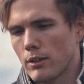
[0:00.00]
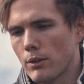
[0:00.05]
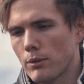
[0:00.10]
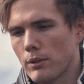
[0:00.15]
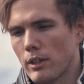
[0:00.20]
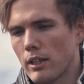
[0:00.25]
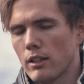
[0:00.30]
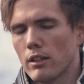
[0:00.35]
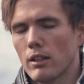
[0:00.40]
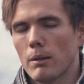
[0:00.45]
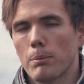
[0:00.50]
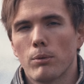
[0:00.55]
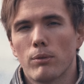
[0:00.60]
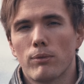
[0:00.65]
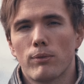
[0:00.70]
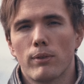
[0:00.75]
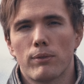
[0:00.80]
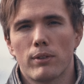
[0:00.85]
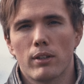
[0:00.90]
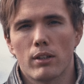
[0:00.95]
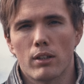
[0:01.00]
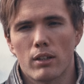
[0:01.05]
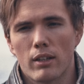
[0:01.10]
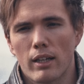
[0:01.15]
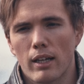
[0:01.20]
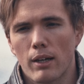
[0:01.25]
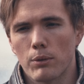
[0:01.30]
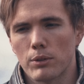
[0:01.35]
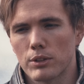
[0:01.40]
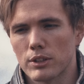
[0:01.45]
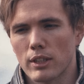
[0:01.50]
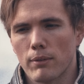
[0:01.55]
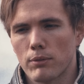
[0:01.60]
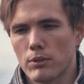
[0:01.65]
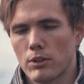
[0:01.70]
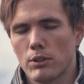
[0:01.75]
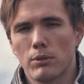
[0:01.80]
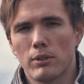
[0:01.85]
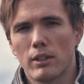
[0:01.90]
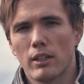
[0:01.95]
don't end up with 1,500 hours
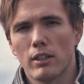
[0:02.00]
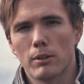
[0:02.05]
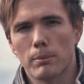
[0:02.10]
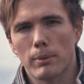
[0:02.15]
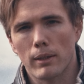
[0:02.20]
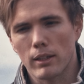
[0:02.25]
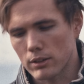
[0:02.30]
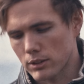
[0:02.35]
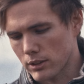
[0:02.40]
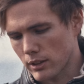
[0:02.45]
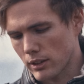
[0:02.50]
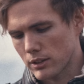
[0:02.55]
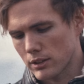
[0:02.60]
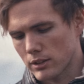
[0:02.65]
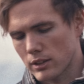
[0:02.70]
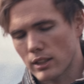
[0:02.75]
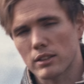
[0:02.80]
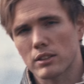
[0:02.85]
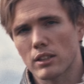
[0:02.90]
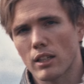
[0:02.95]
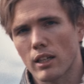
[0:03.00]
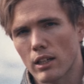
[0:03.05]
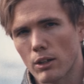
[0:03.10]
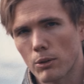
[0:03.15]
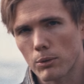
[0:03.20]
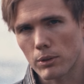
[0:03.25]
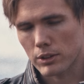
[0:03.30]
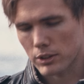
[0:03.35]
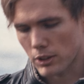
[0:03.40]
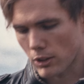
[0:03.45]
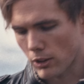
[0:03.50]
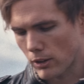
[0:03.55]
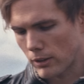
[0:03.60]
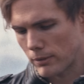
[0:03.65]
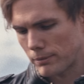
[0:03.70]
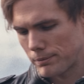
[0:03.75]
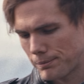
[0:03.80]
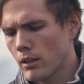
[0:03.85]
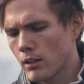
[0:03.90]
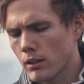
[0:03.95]
after you get your pilot's license. That's not how it works at
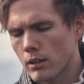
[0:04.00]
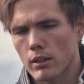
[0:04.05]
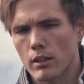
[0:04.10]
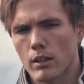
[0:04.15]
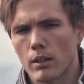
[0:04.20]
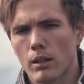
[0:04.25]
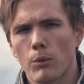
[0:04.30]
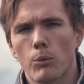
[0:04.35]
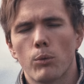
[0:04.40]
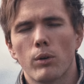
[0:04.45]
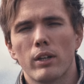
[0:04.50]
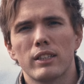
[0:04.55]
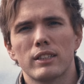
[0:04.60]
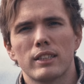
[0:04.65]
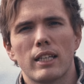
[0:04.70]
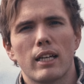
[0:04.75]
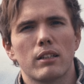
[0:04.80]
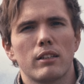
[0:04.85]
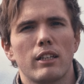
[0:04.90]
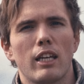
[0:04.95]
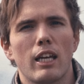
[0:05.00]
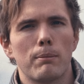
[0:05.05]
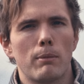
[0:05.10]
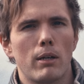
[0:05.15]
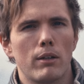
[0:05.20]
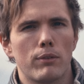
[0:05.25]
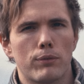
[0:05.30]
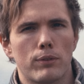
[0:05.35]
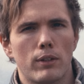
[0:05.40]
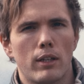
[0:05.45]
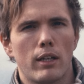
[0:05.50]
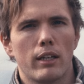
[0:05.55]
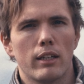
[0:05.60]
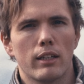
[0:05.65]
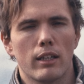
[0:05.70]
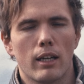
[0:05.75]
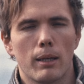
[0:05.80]
all. Uh, what exactly am I flying?